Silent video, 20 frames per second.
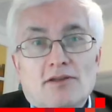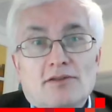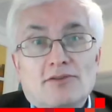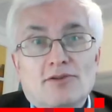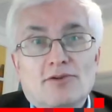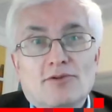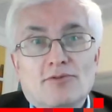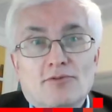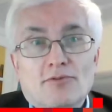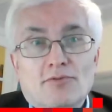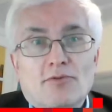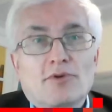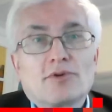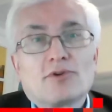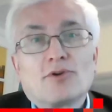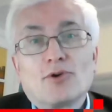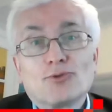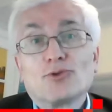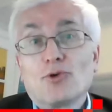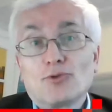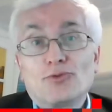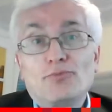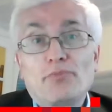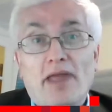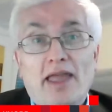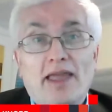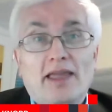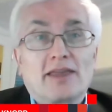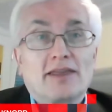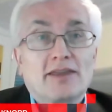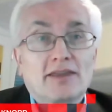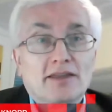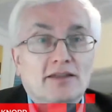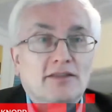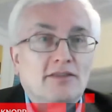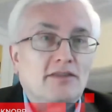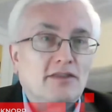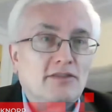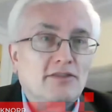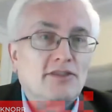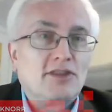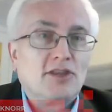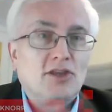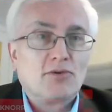coast-to-coast bank here in